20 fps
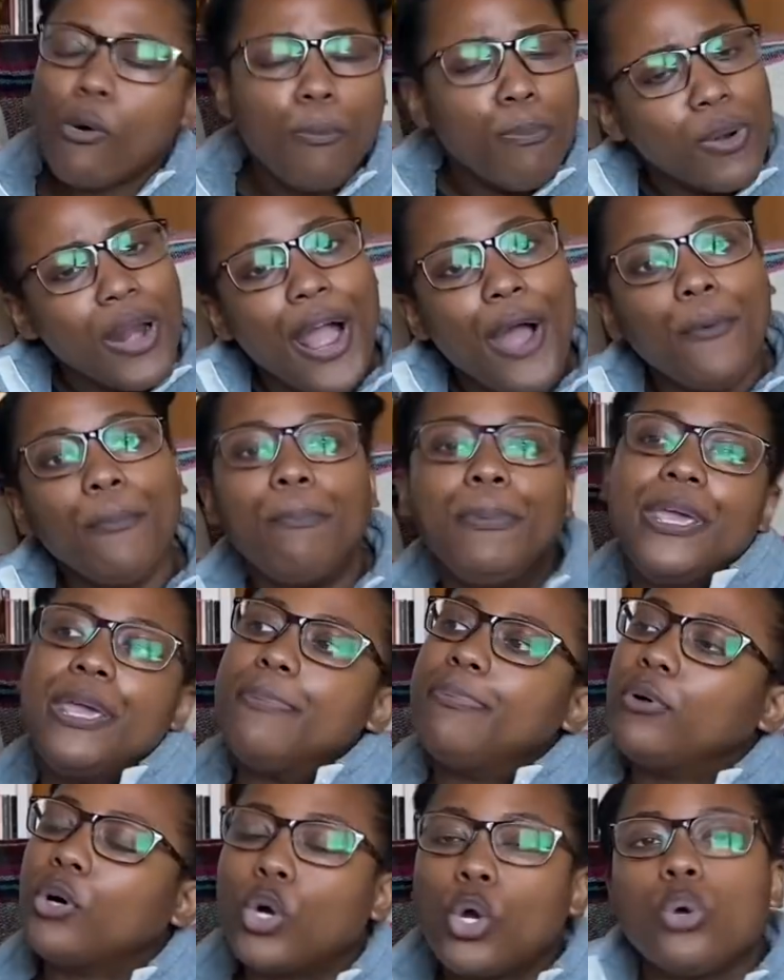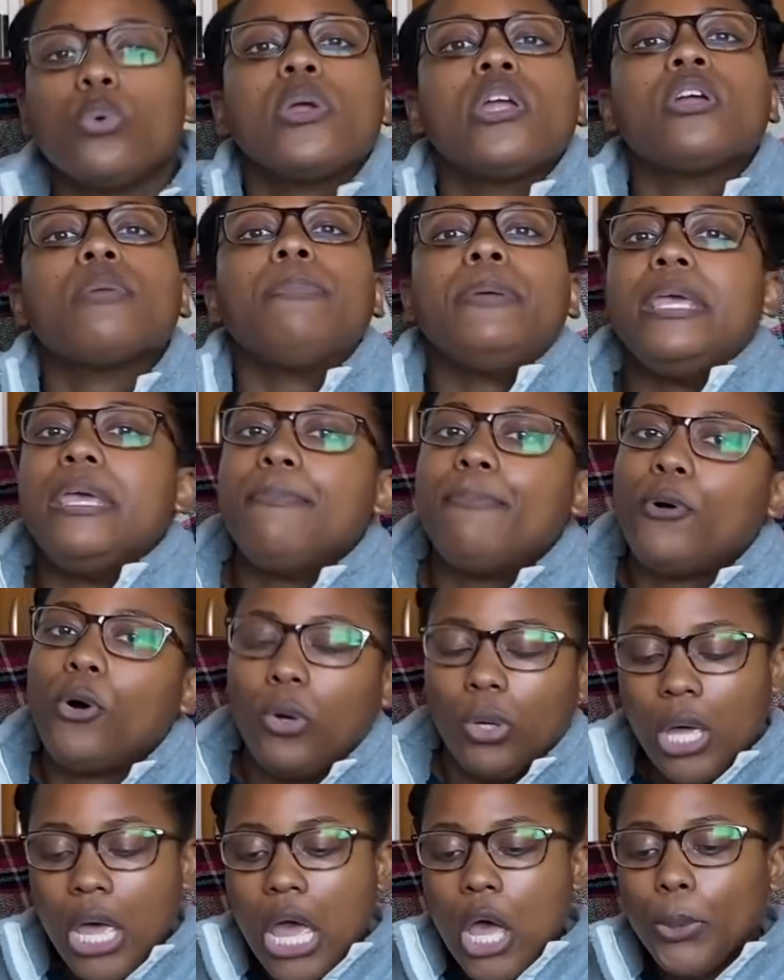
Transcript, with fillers: brown people, queer people.